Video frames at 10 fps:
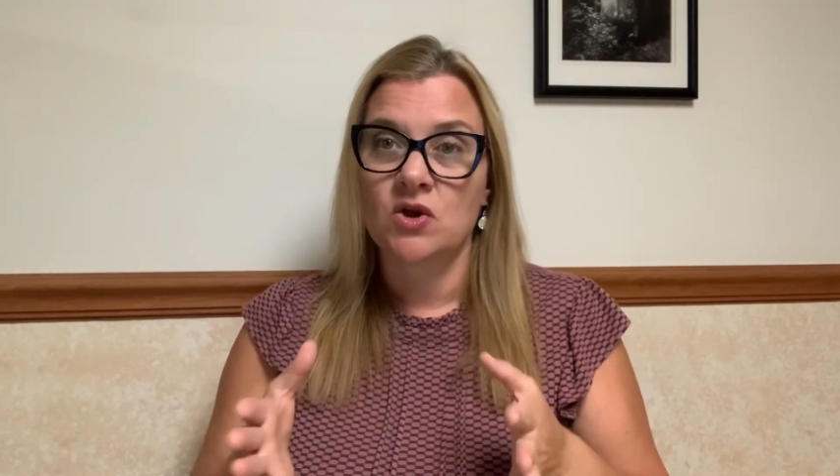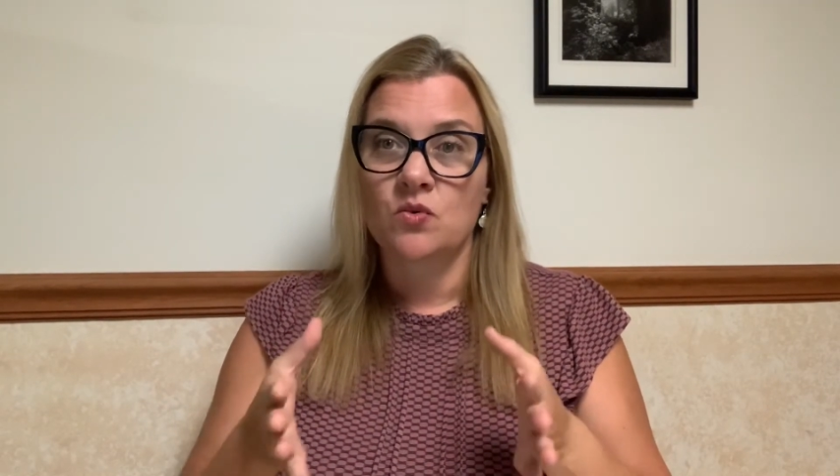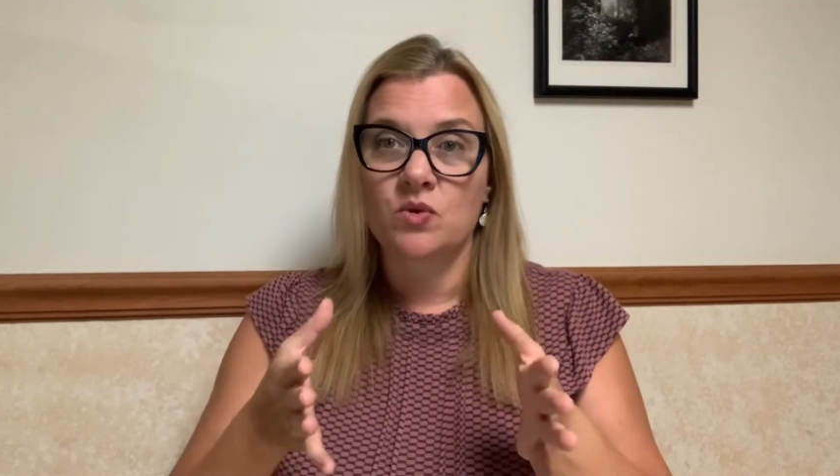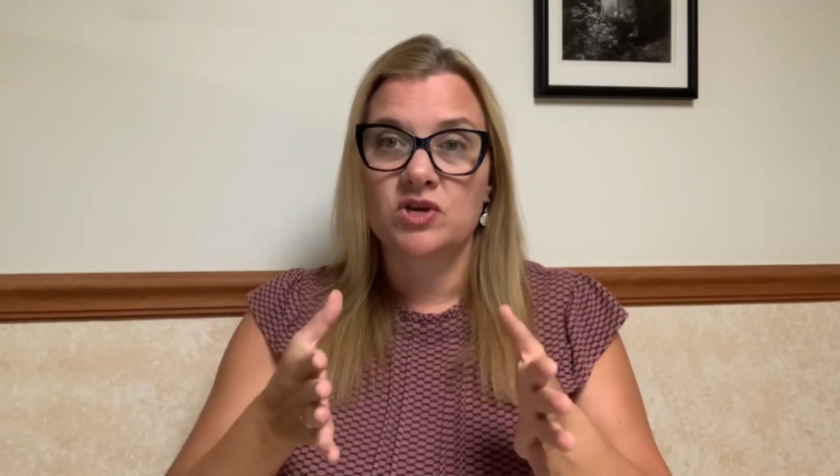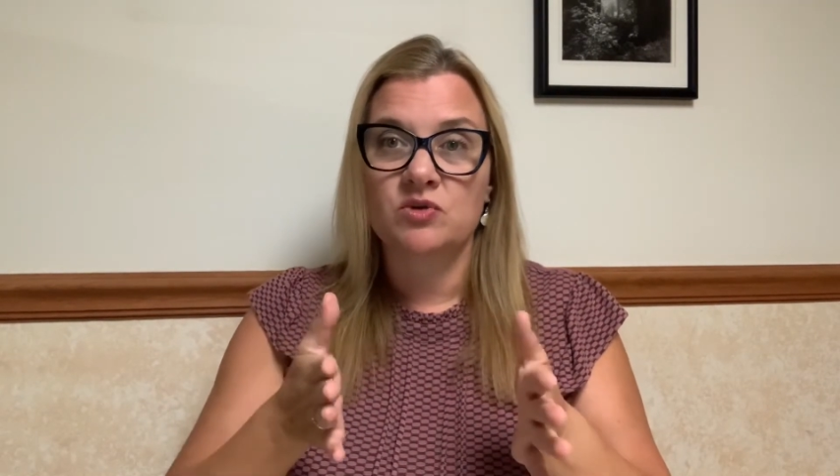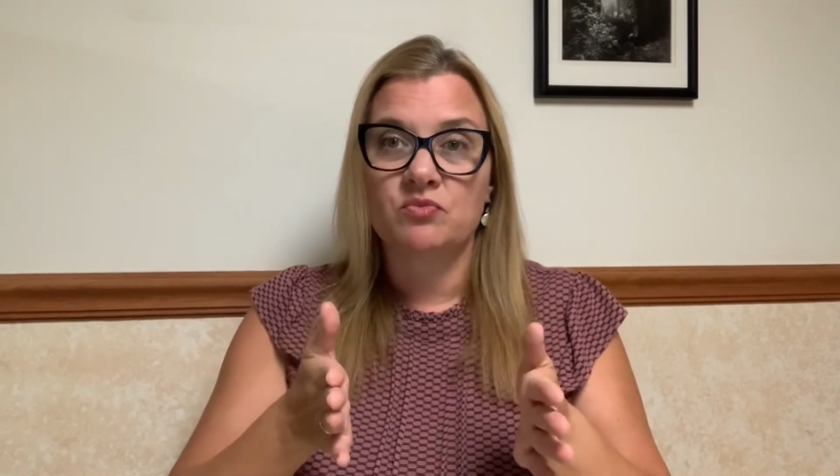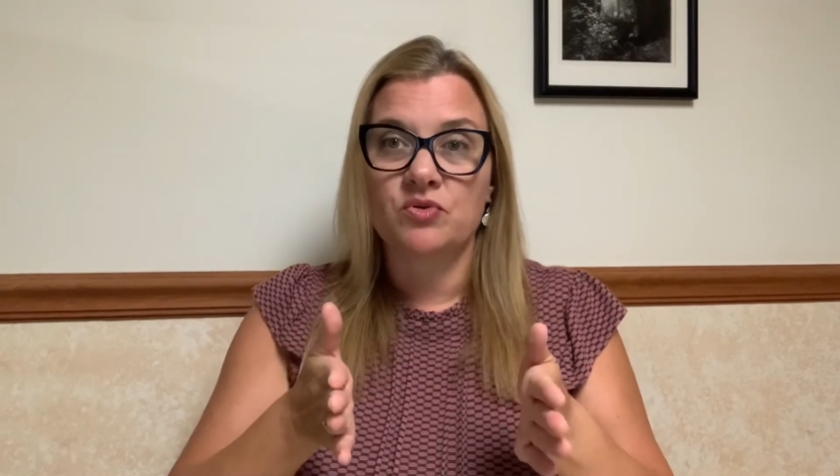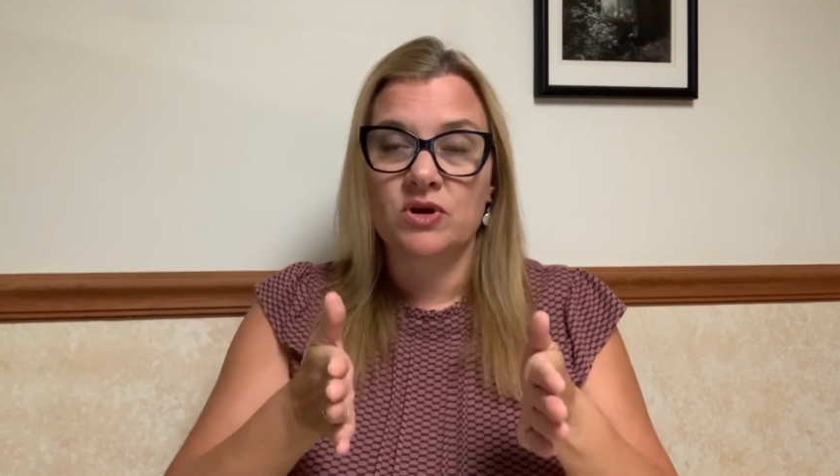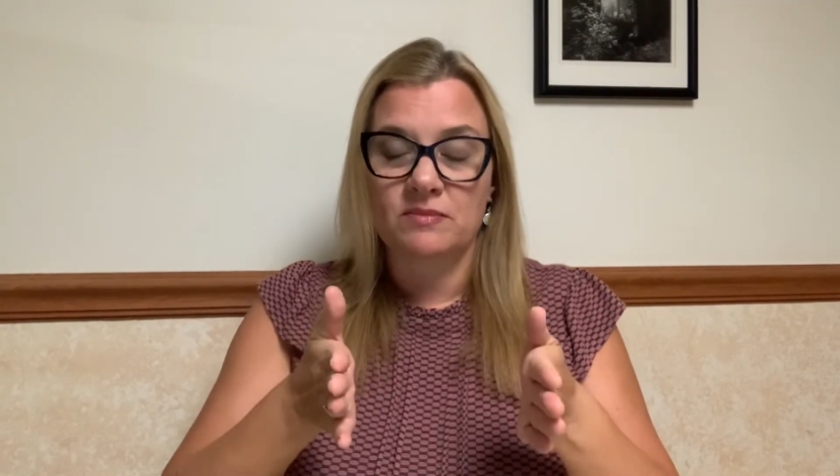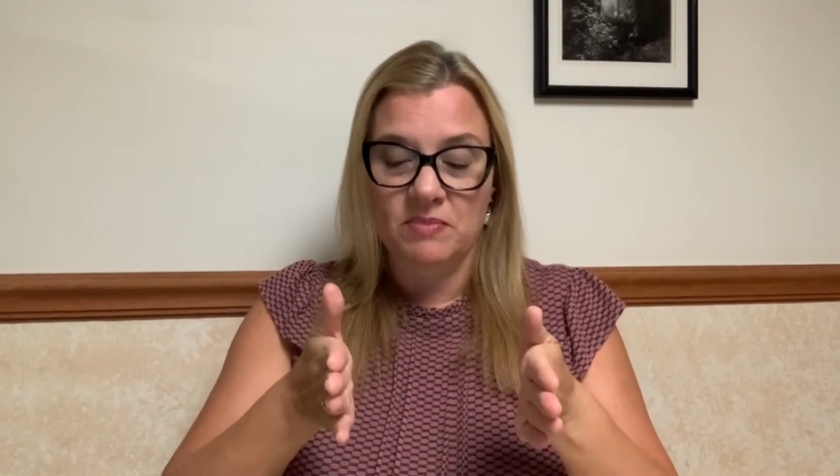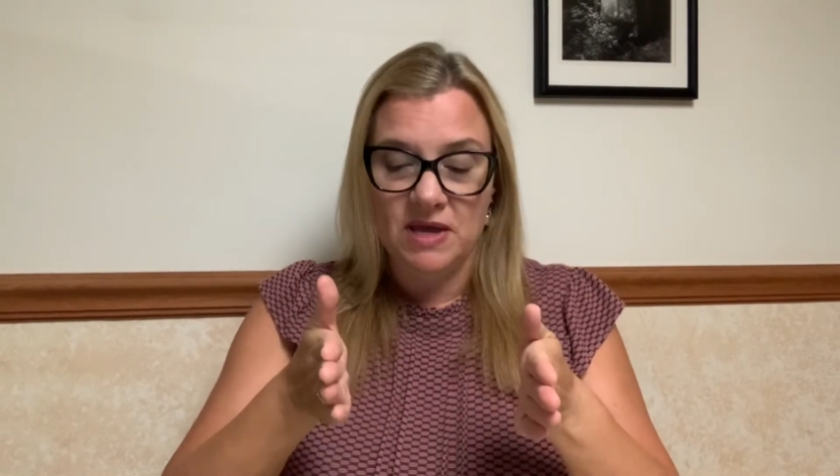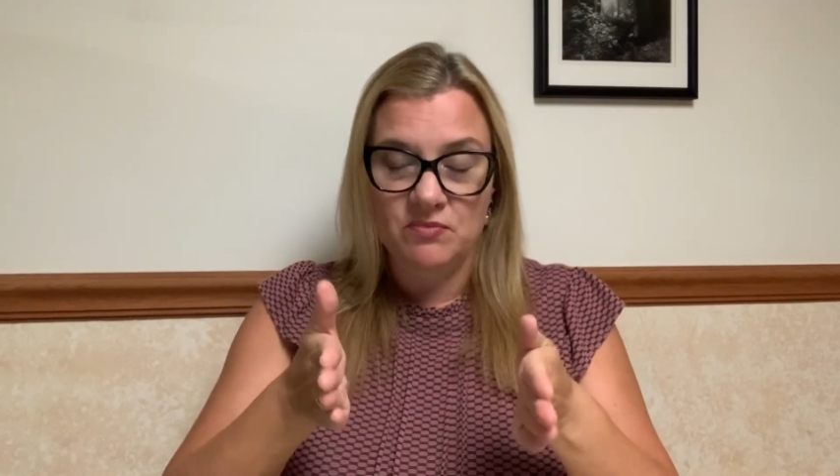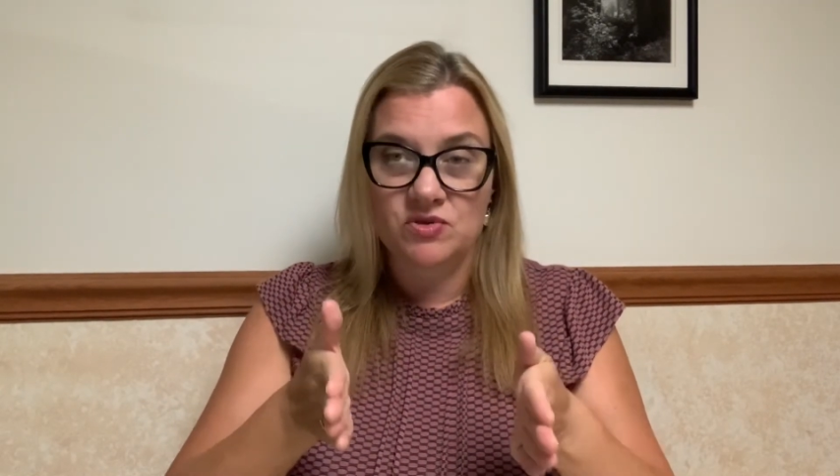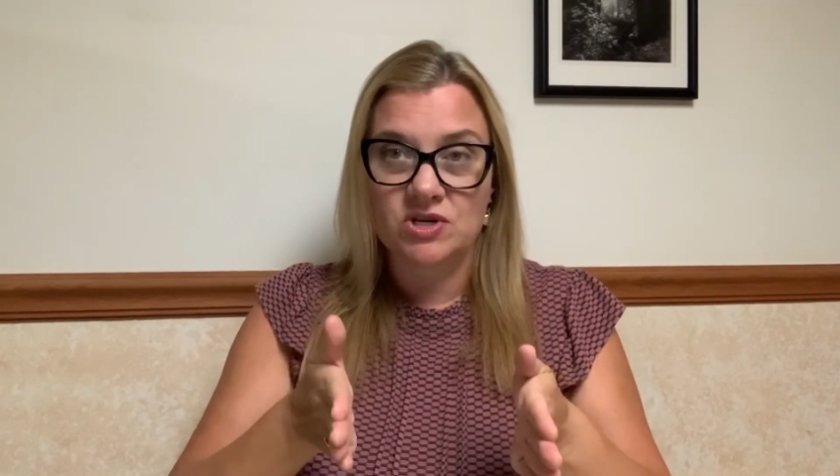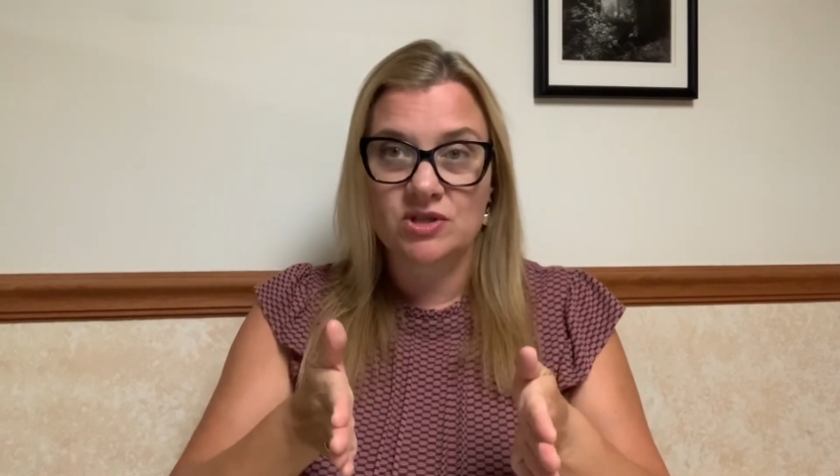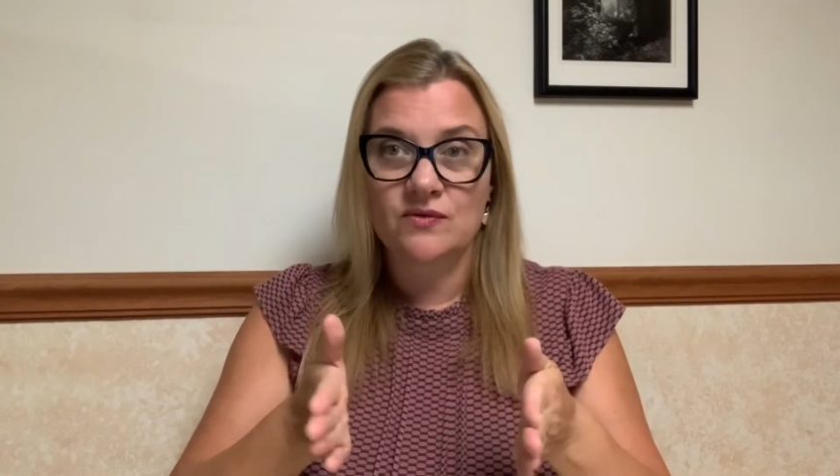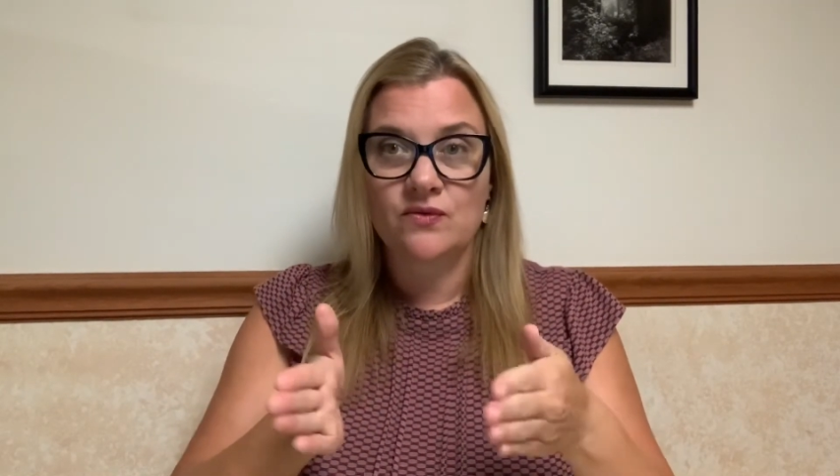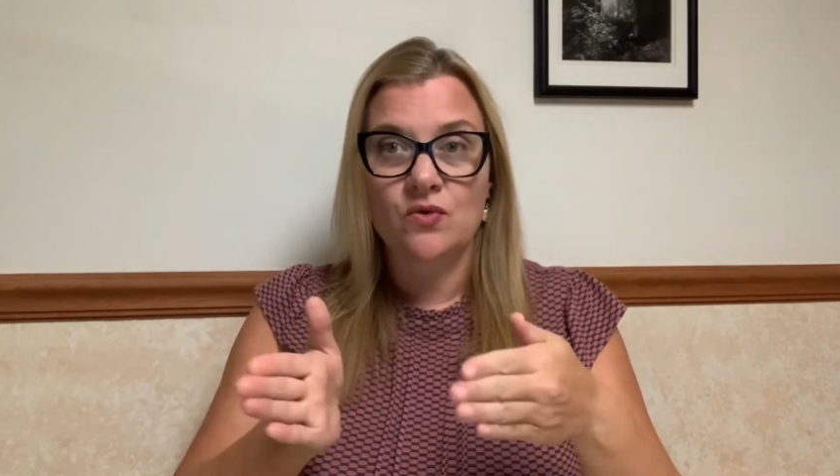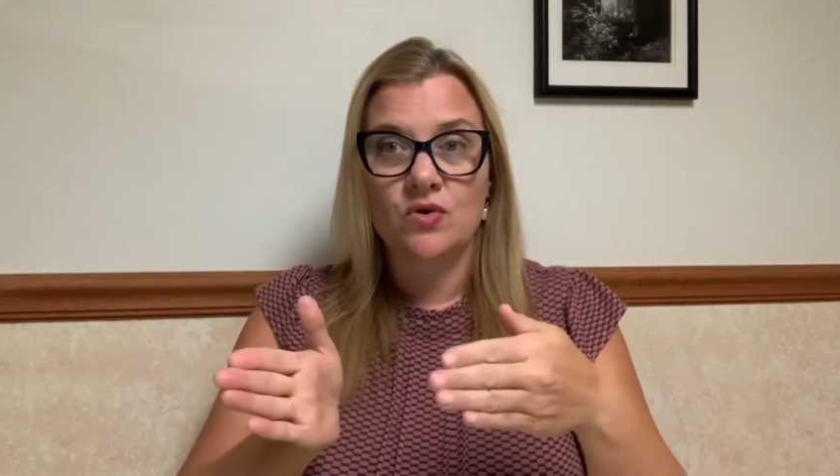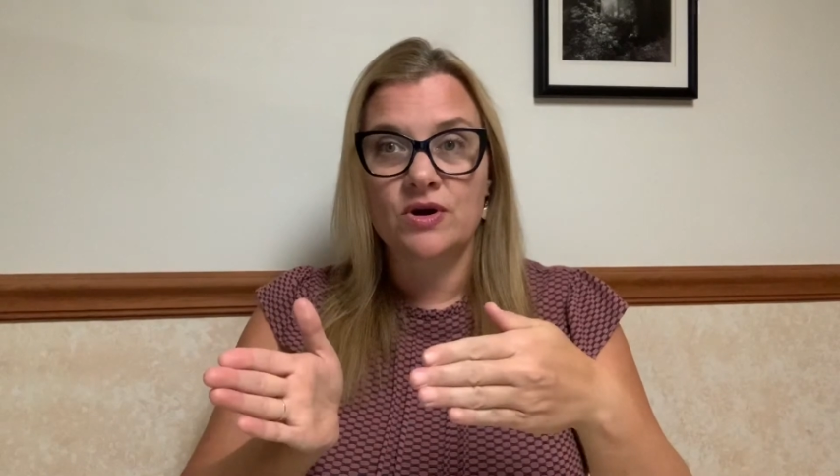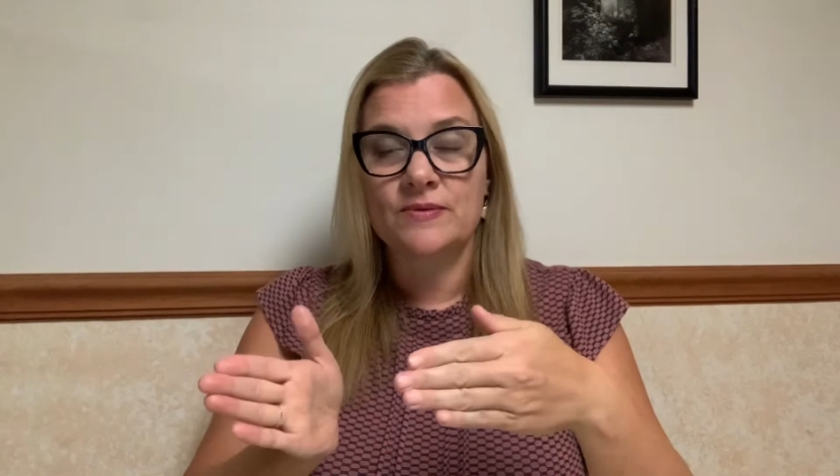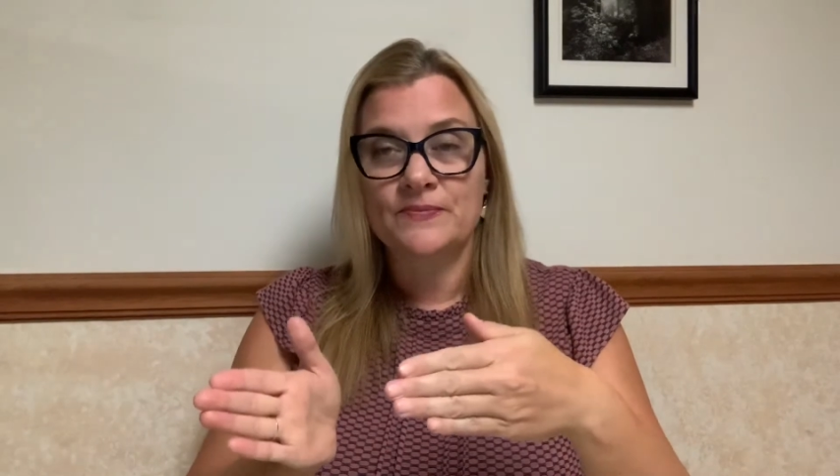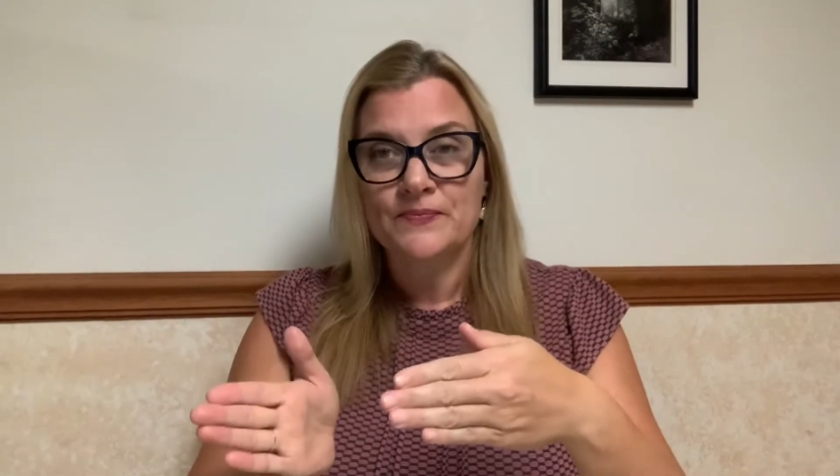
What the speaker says: where you put papers on the floor